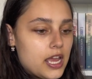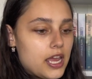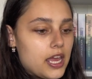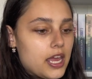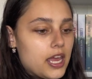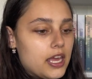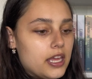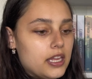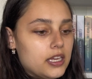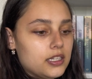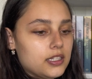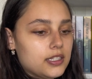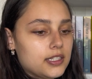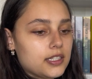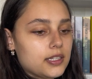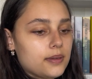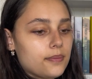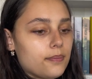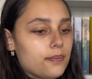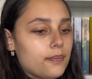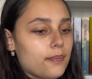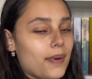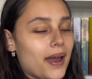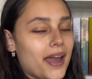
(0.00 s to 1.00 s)
and
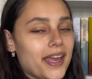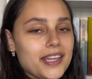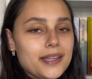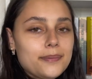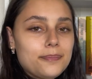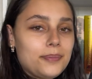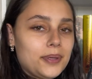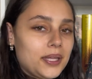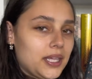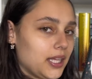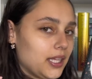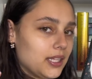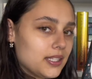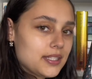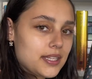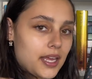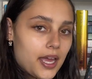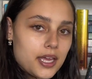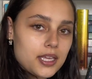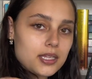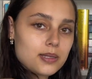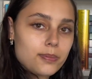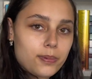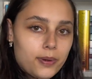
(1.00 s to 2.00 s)
my
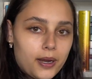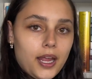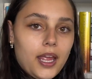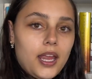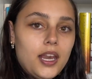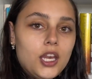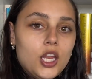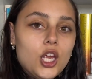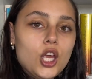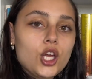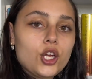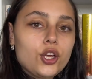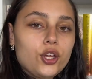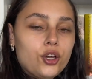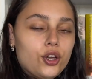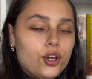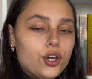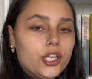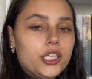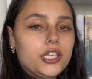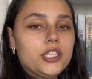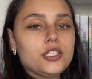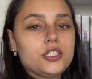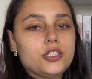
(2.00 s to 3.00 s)
pea-sized brain
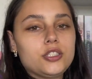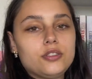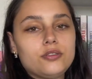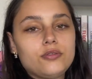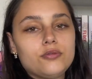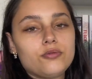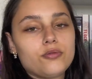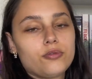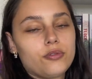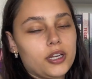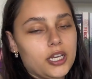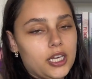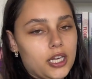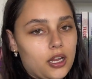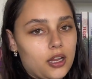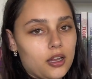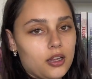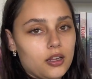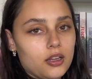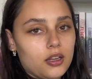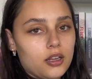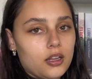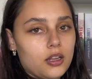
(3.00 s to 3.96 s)
couldn't read it.